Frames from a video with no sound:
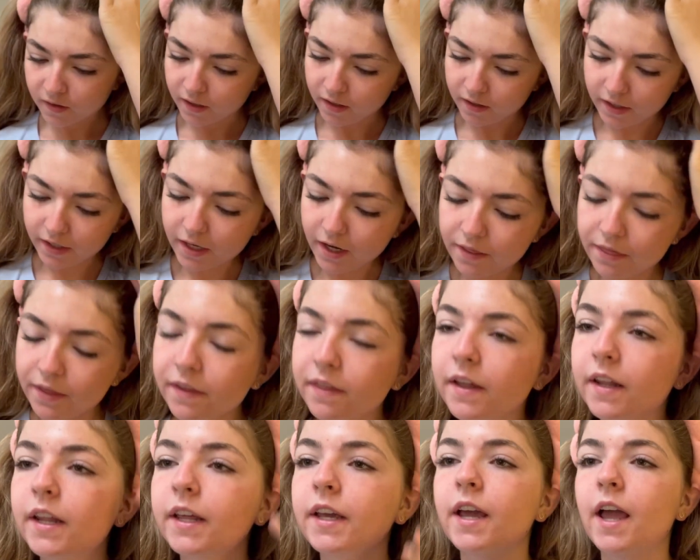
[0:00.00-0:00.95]
Like I think
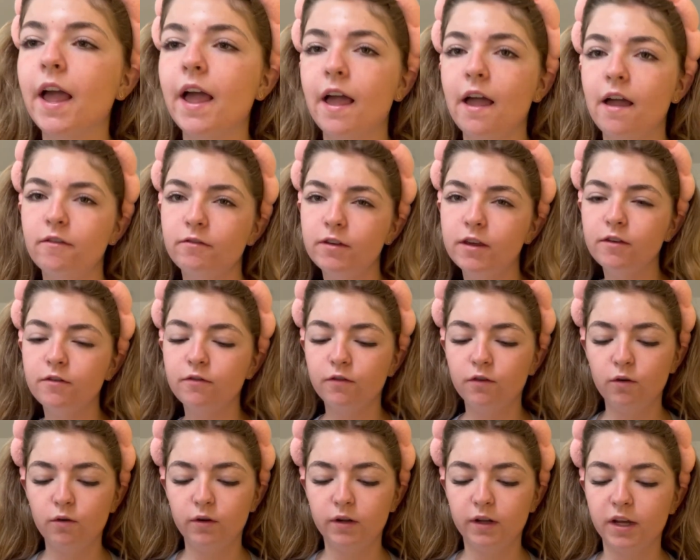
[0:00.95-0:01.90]
that like a heavy
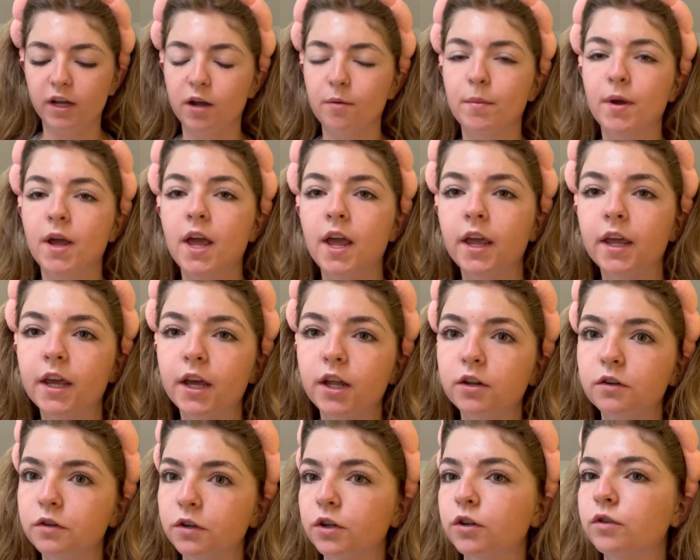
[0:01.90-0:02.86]
full glam
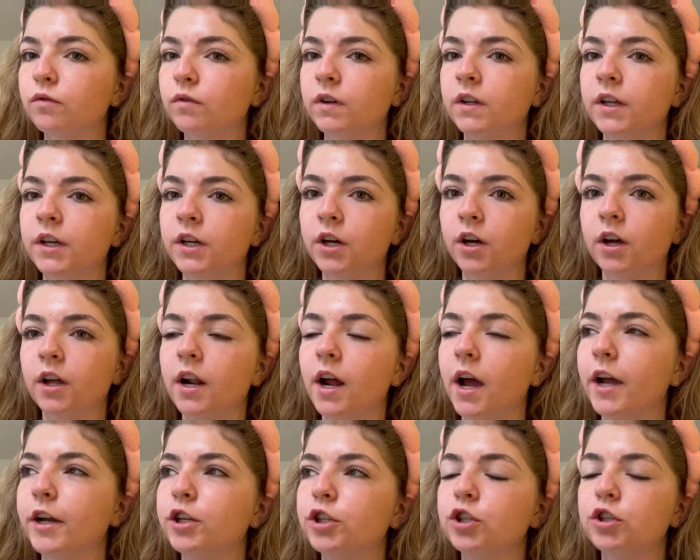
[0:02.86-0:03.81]
can look really good.
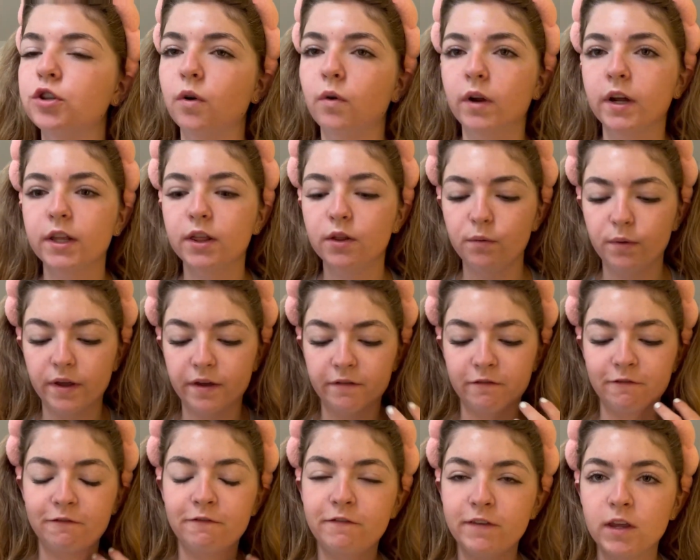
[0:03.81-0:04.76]
I just don't like the way it
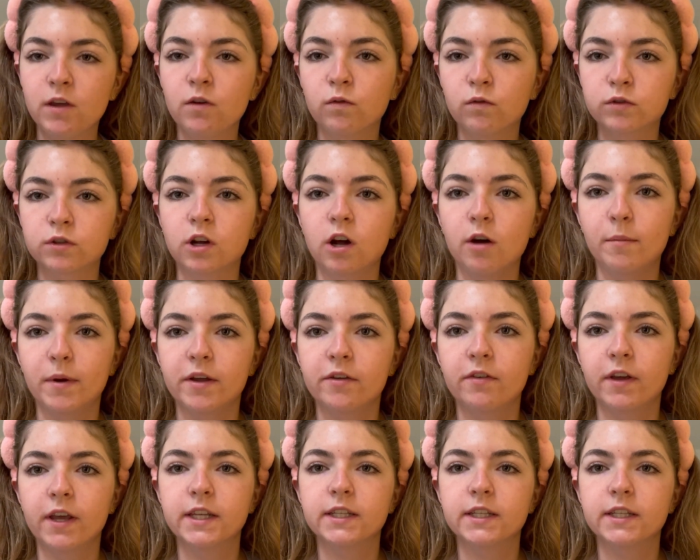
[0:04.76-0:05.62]
feels on my face.